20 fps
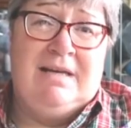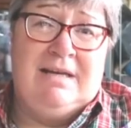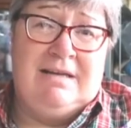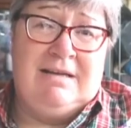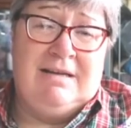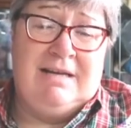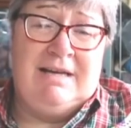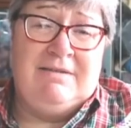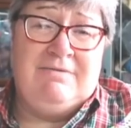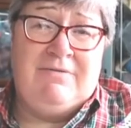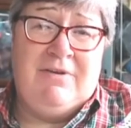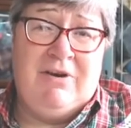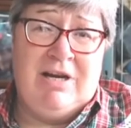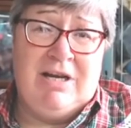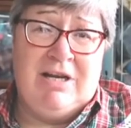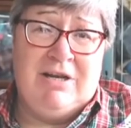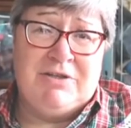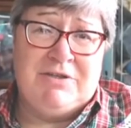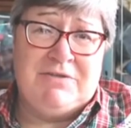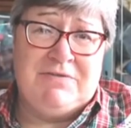and I have
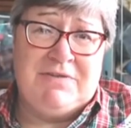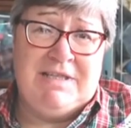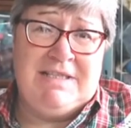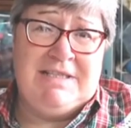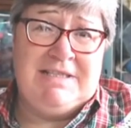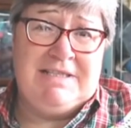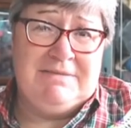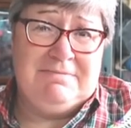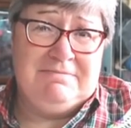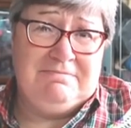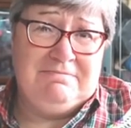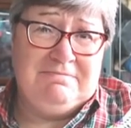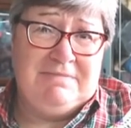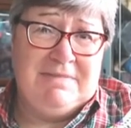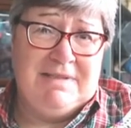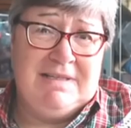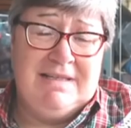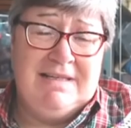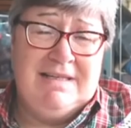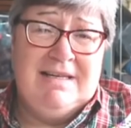very large feet
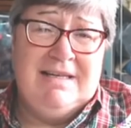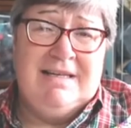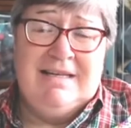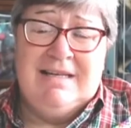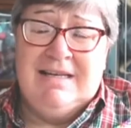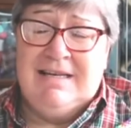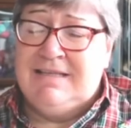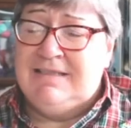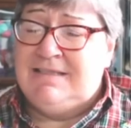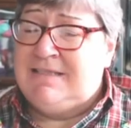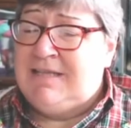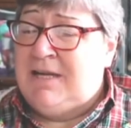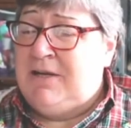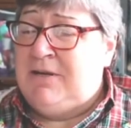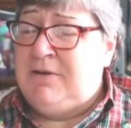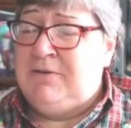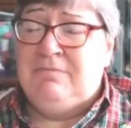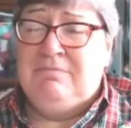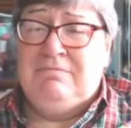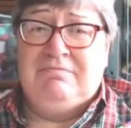
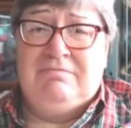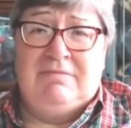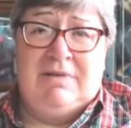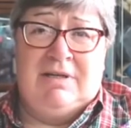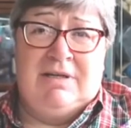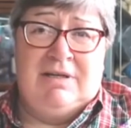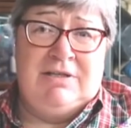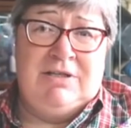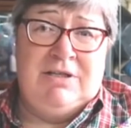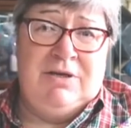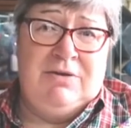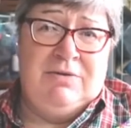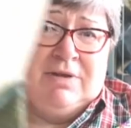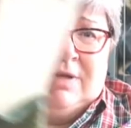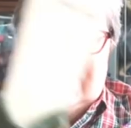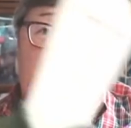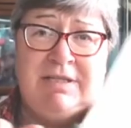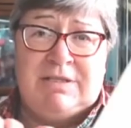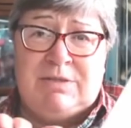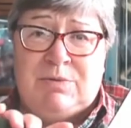so I knew
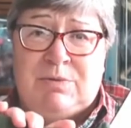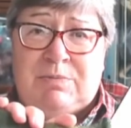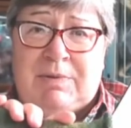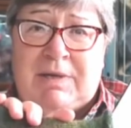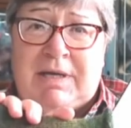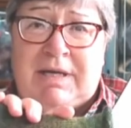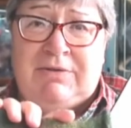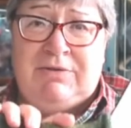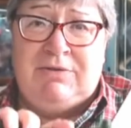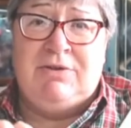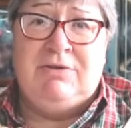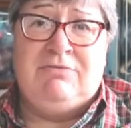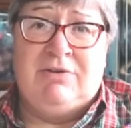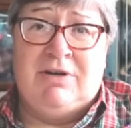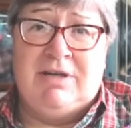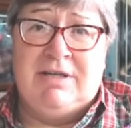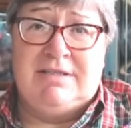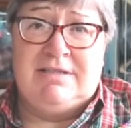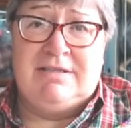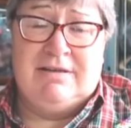that this would be the
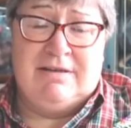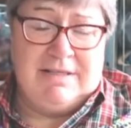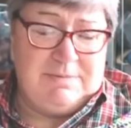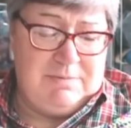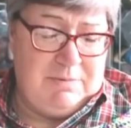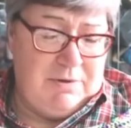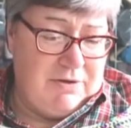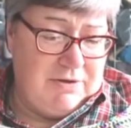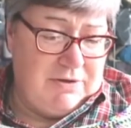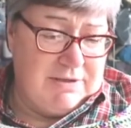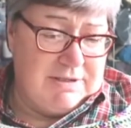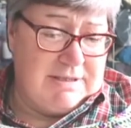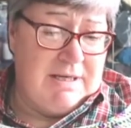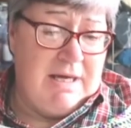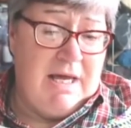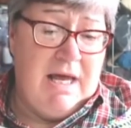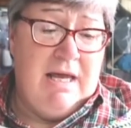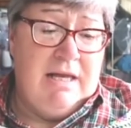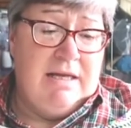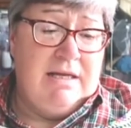right size blockers.
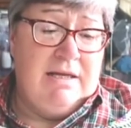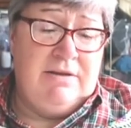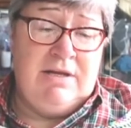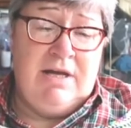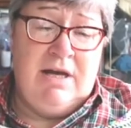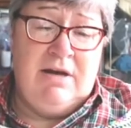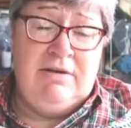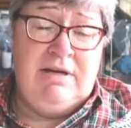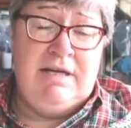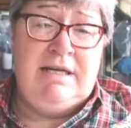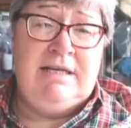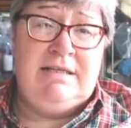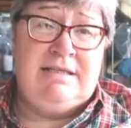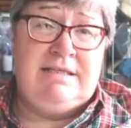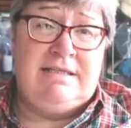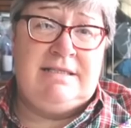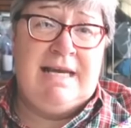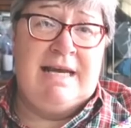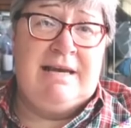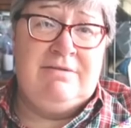Now the only
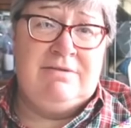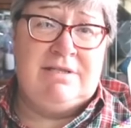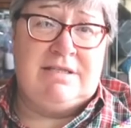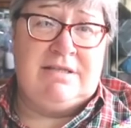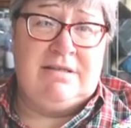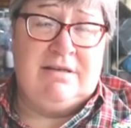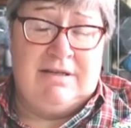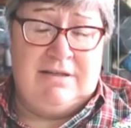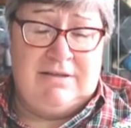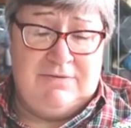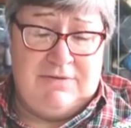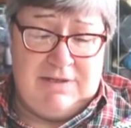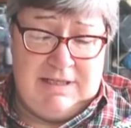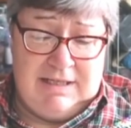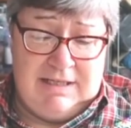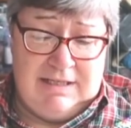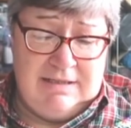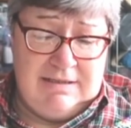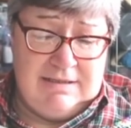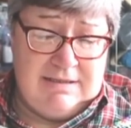downside of
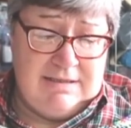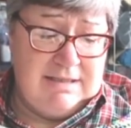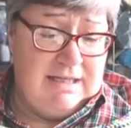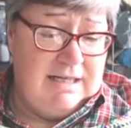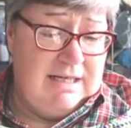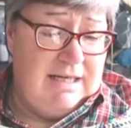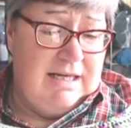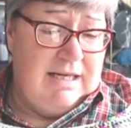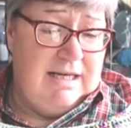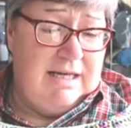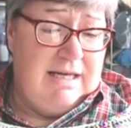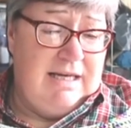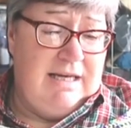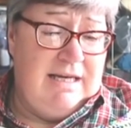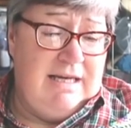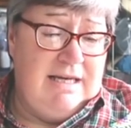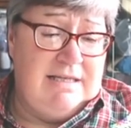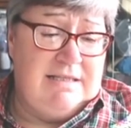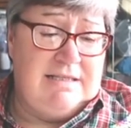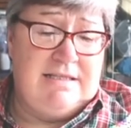these
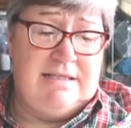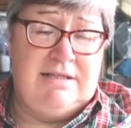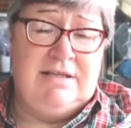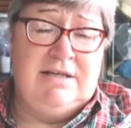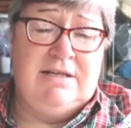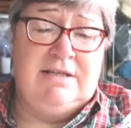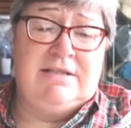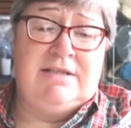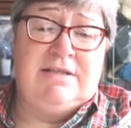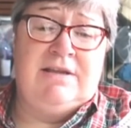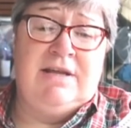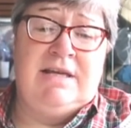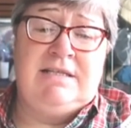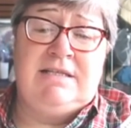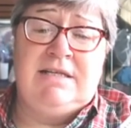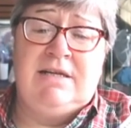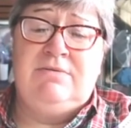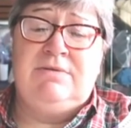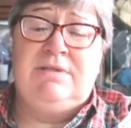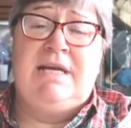is that they
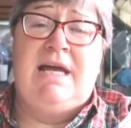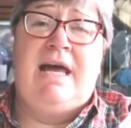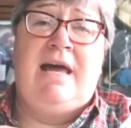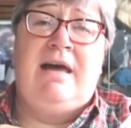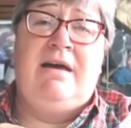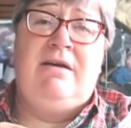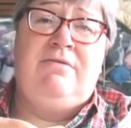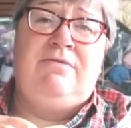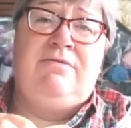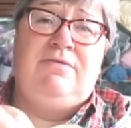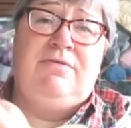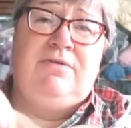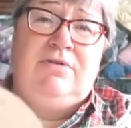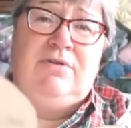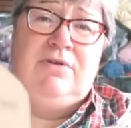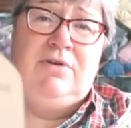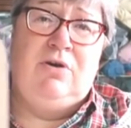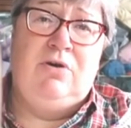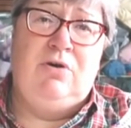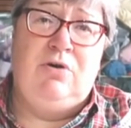don't have
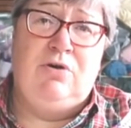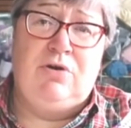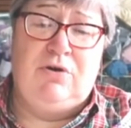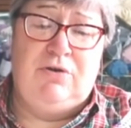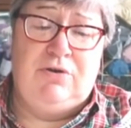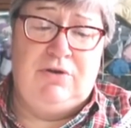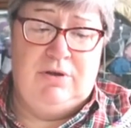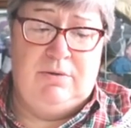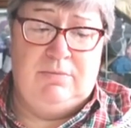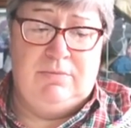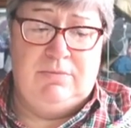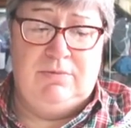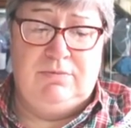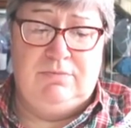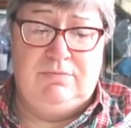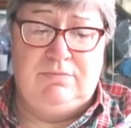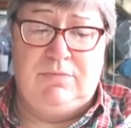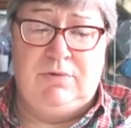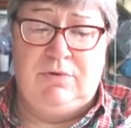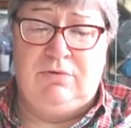a hook on them
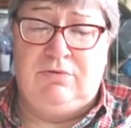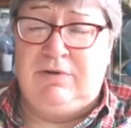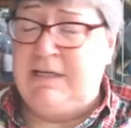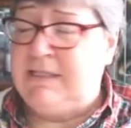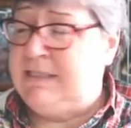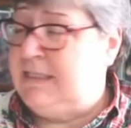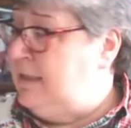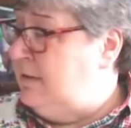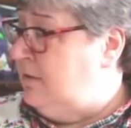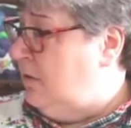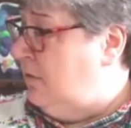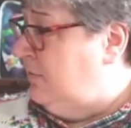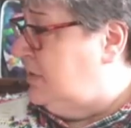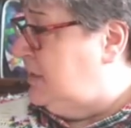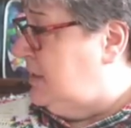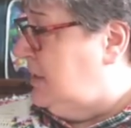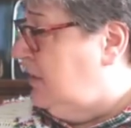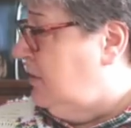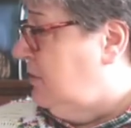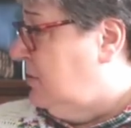already.
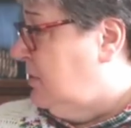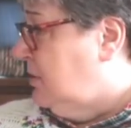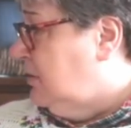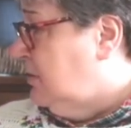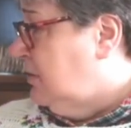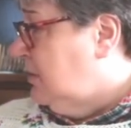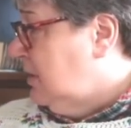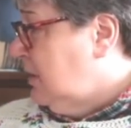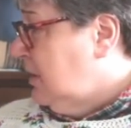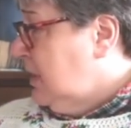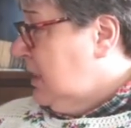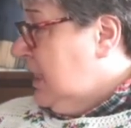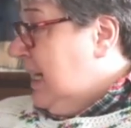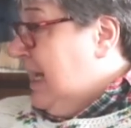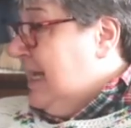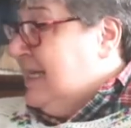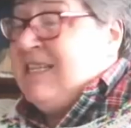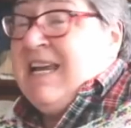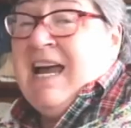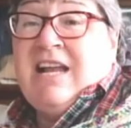Obviously you can
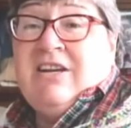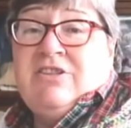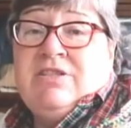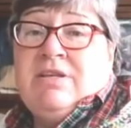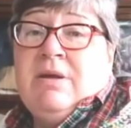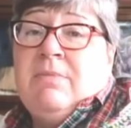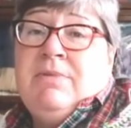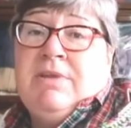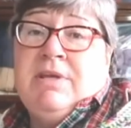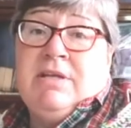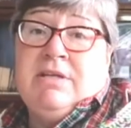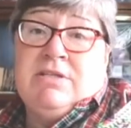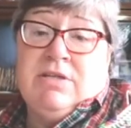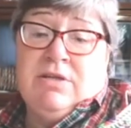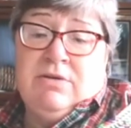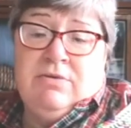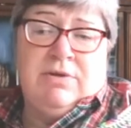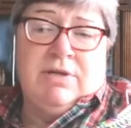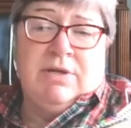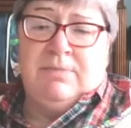attach something
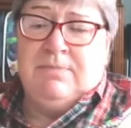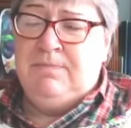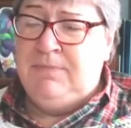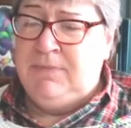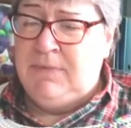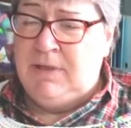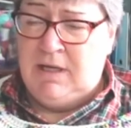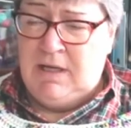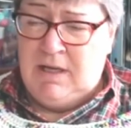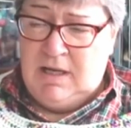to them